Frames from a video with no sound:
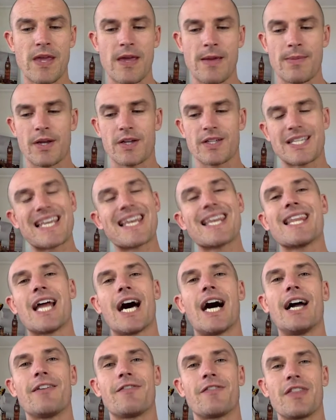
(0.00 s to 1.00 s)
Because in
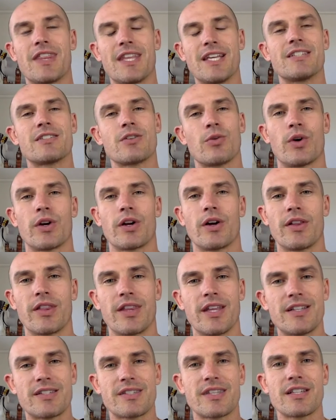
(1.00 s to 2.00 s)
life, these
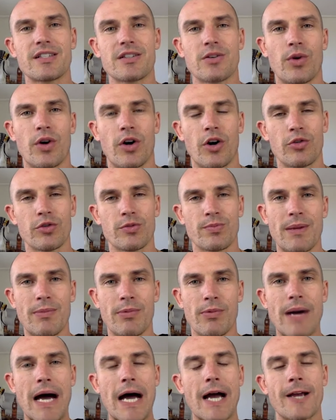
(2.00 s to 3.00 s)
things are what hold
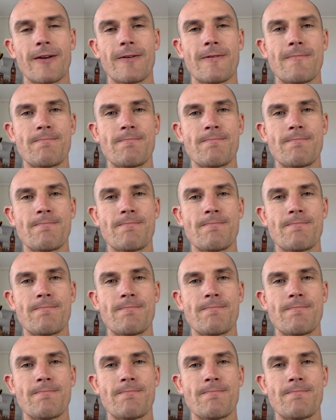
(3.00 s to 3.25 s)
people back.